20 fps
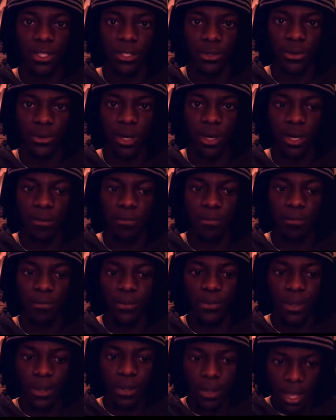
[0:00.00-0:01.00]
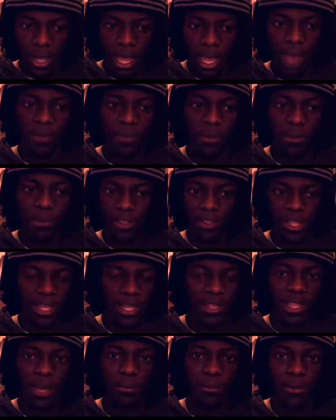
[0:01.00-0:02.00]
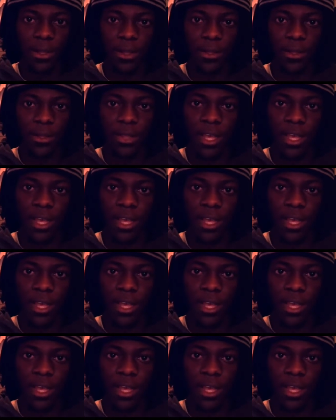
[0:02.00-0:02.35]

to have people just hit that button.